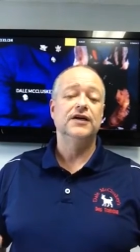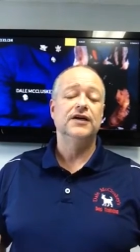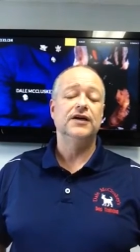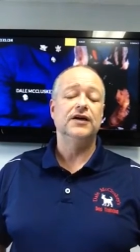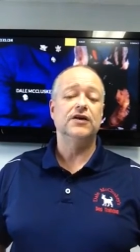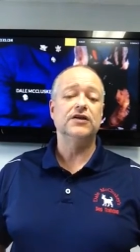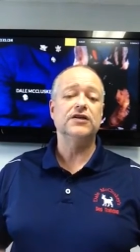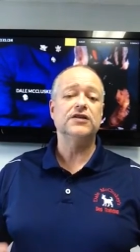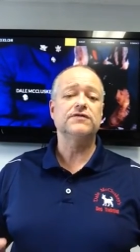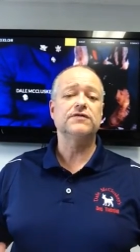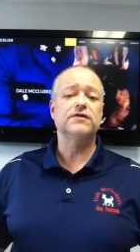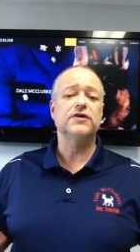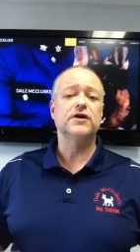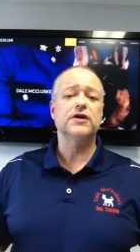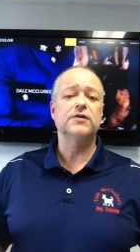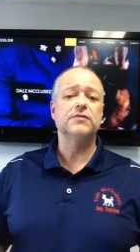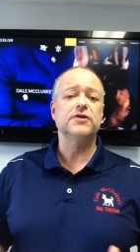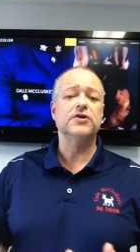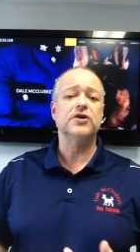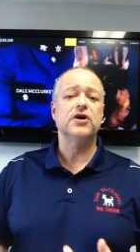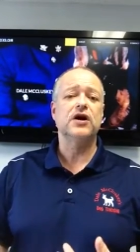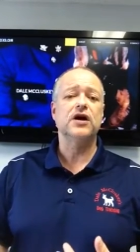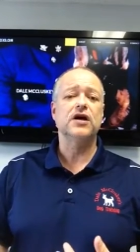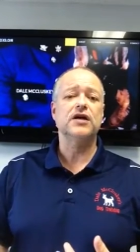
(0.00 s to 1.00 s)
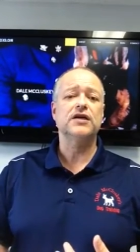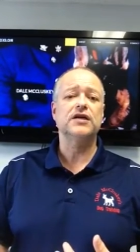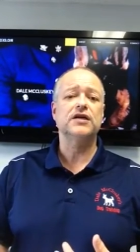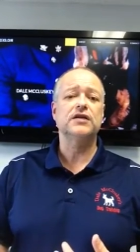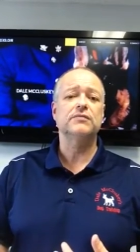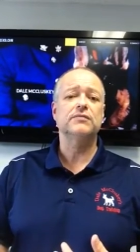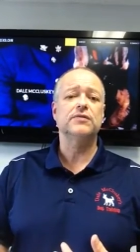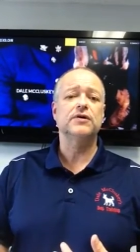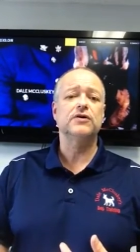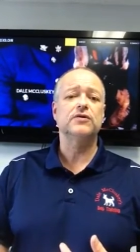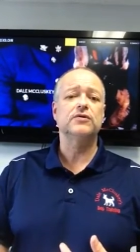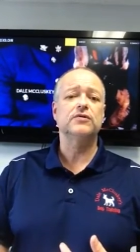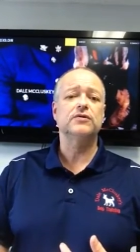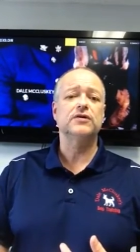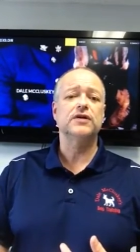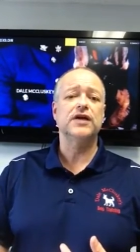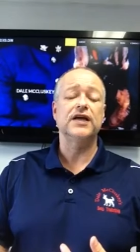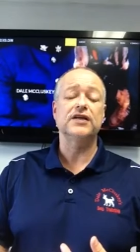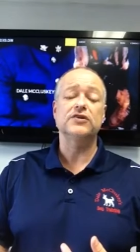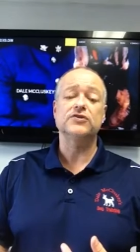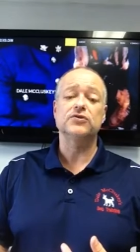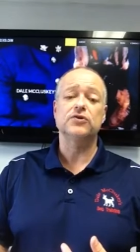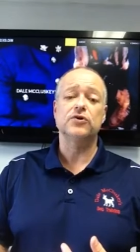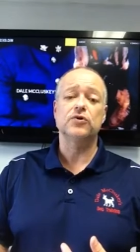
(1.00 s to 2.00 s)
Now, in this video, I'm going to be talking about
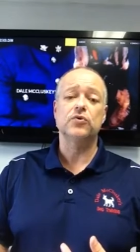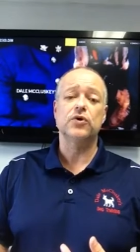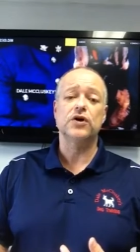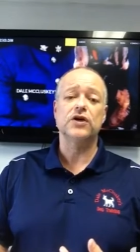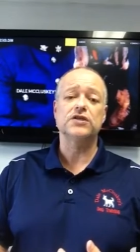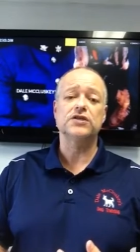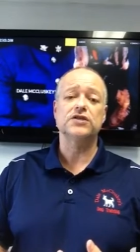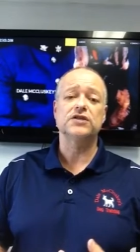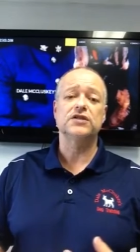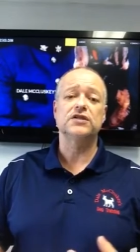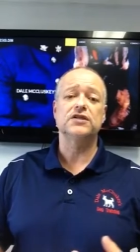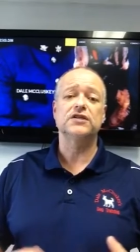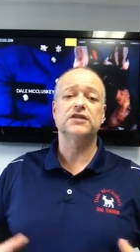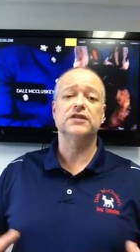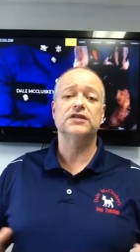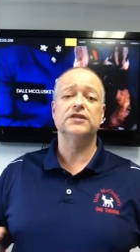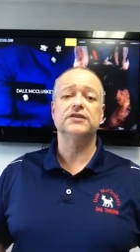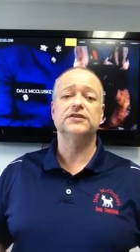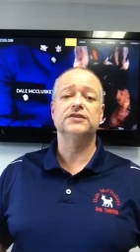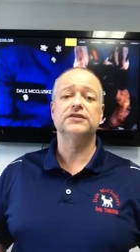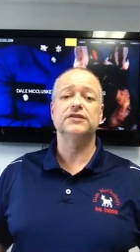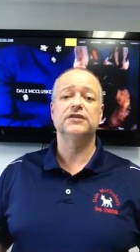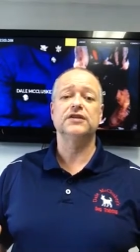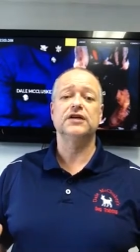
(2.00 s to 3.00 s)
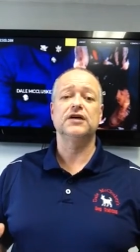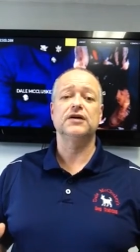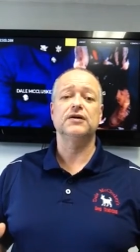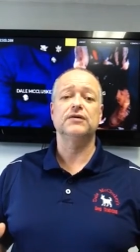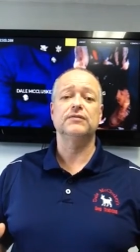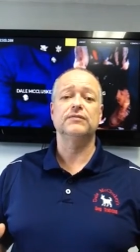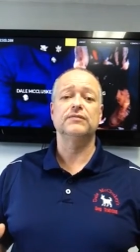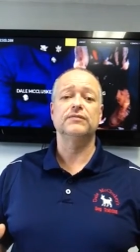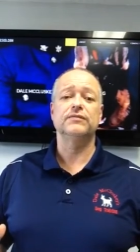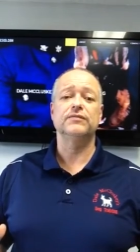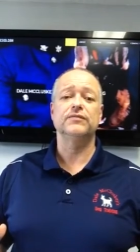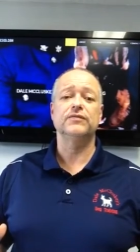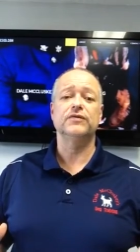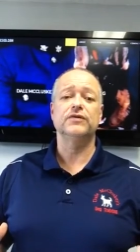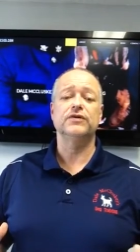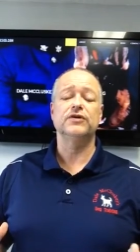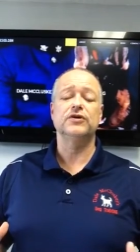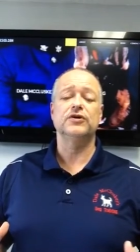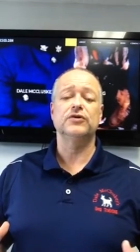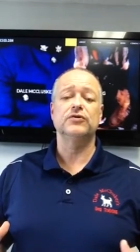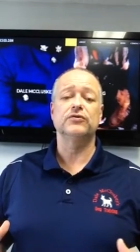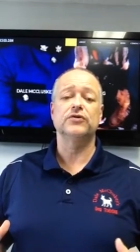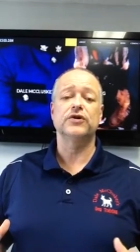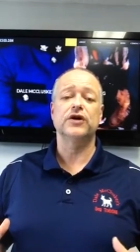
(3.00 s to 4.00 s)
answering the question is,
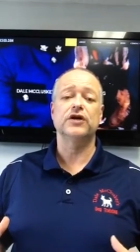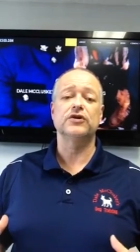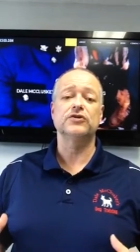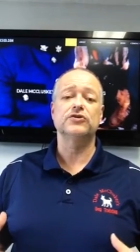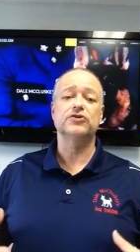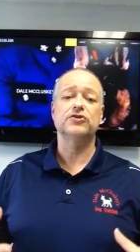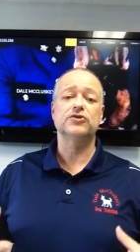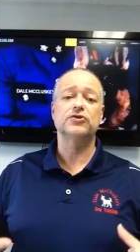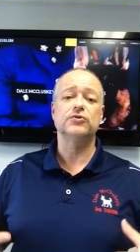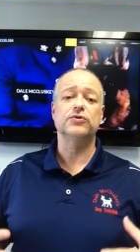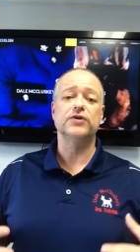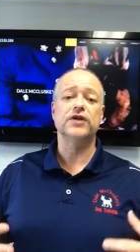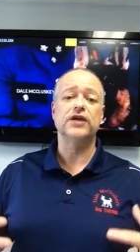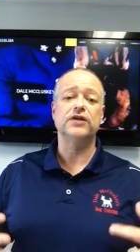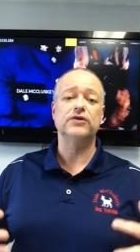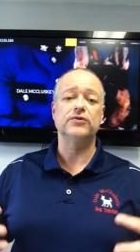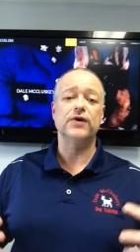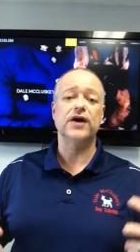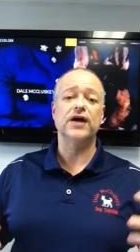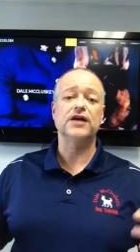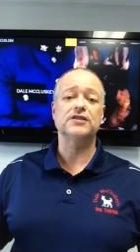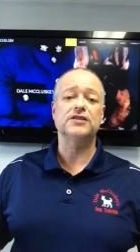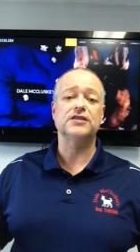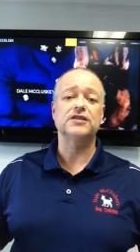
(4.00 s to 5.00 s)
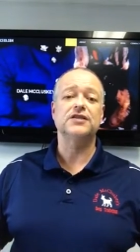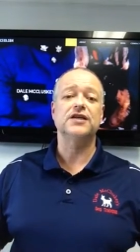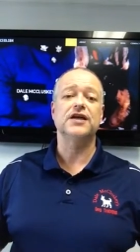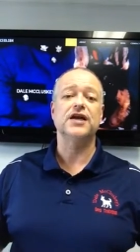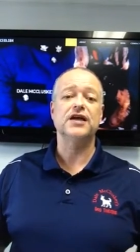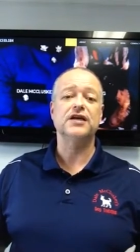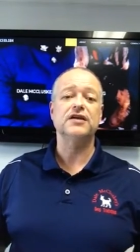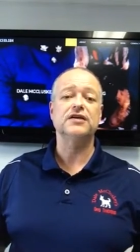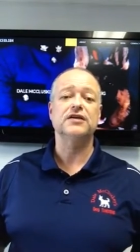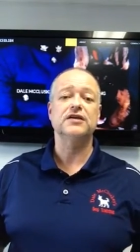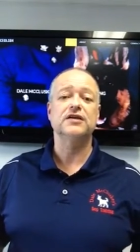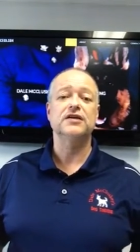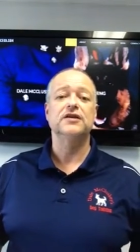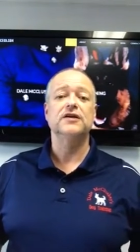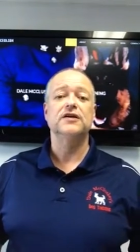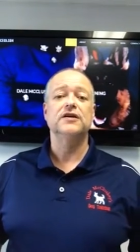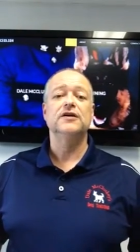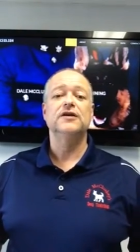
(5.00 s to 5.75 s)
in regards to can you actually take